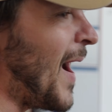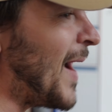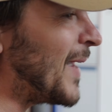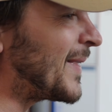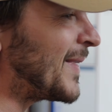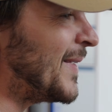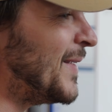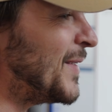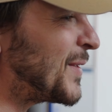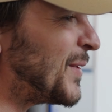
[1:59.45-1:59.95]
I
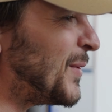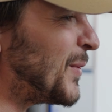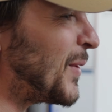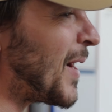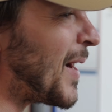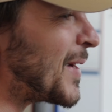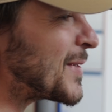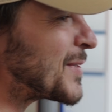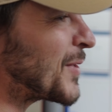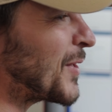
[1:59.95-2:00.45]
think you
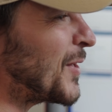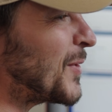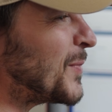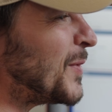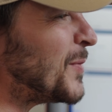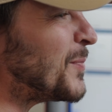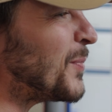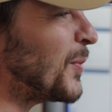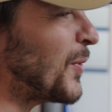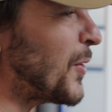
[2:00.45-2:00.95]
guys are going to
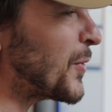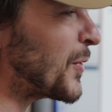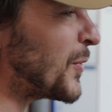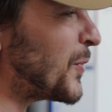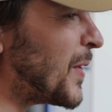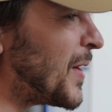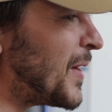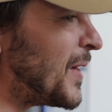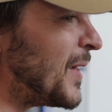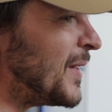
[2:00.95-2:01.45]
be blown
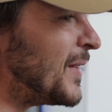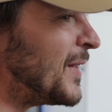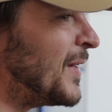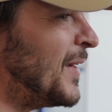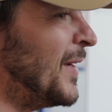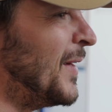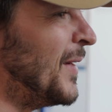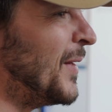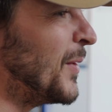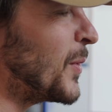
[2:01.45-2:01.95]
away
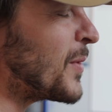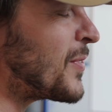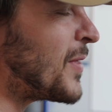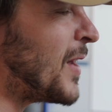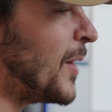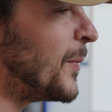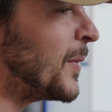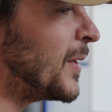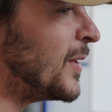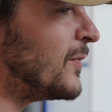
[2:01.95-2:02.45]
with
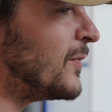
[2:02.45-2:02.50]
how many